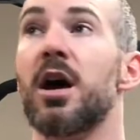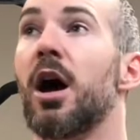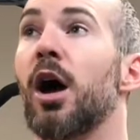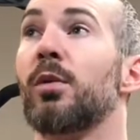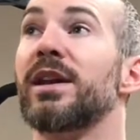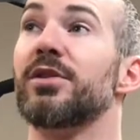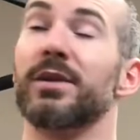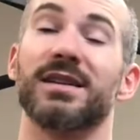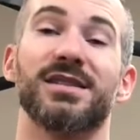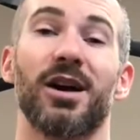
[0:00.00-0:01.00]
Are we
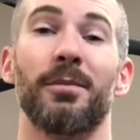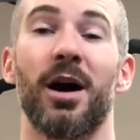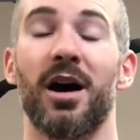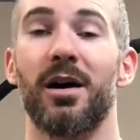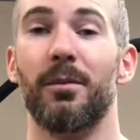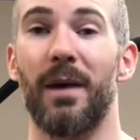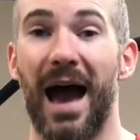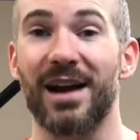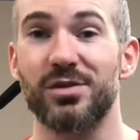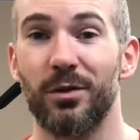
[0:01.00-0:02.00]
doing some
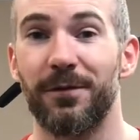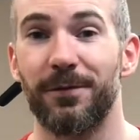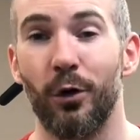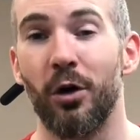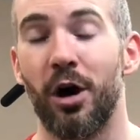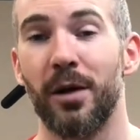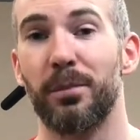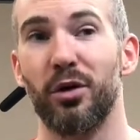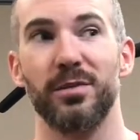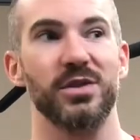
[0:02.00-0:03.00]
actual full-on
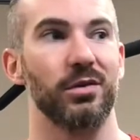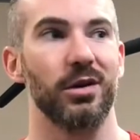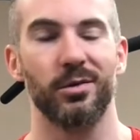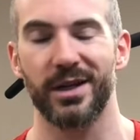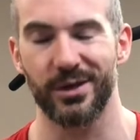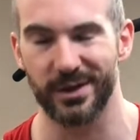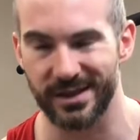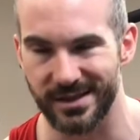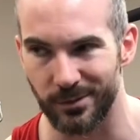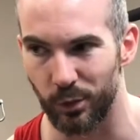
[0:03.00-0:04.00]
pull-ups, or are we doing
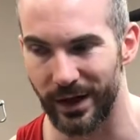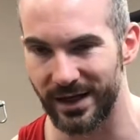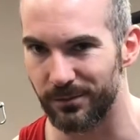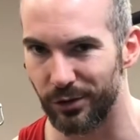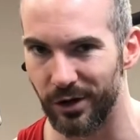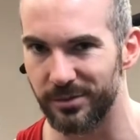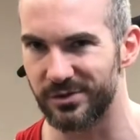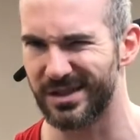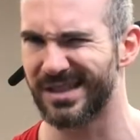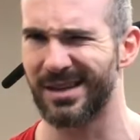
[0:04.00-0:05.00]
some weighted pull-ups,
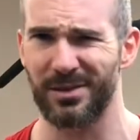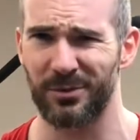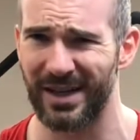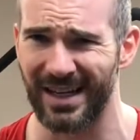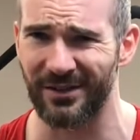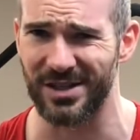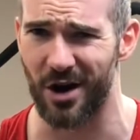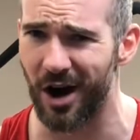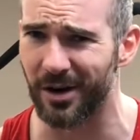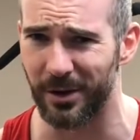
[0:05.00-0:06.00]
which is something we didn't even
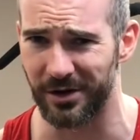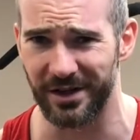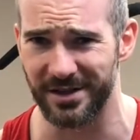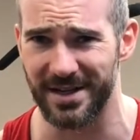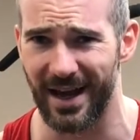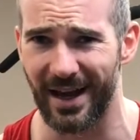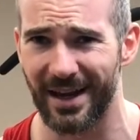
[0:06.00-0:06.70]
talk about here today?